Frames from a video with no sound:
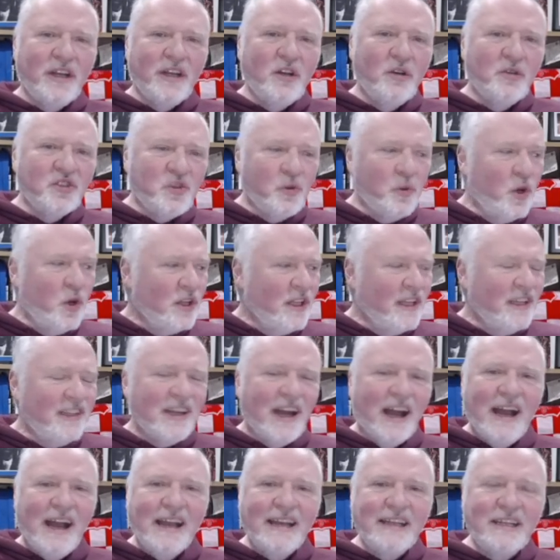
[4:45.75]
And also early
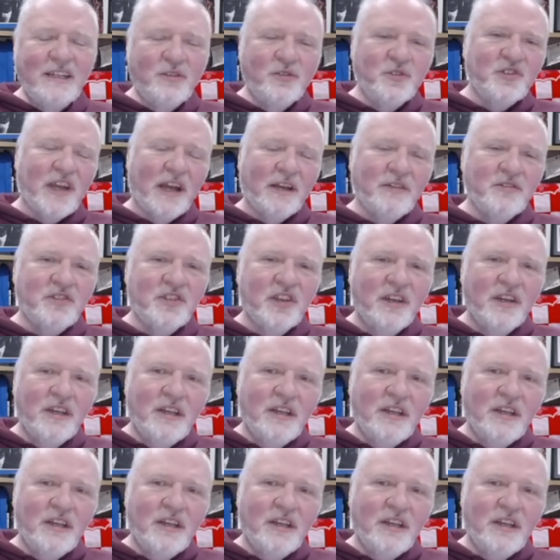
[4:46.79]
diagonals out